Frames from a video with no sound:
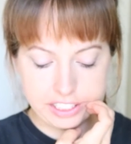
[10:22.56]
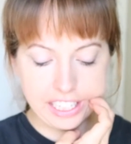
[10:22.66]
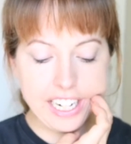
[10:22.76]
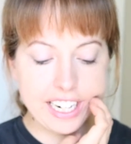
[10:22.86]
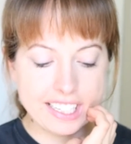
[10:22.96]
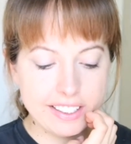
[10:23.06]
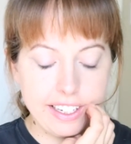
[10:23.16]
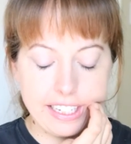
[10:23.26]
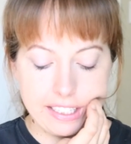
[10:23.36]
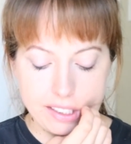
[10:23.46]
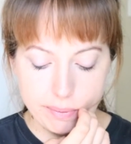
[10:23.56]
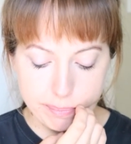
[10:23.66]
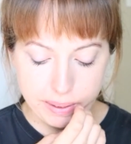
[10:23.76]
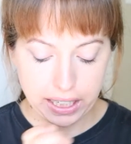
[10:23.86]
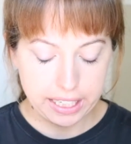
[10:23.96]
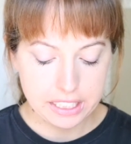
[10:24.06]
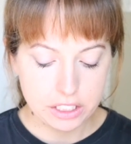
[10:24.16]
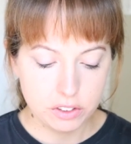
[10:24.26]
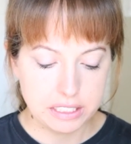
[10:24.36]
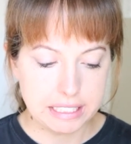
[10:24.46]
and um, but I
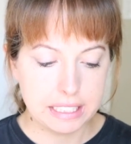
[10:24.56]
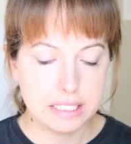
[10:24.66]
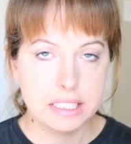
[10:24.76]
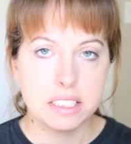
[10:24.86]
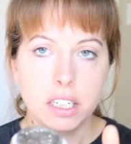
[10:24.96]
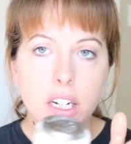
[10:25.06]
use this.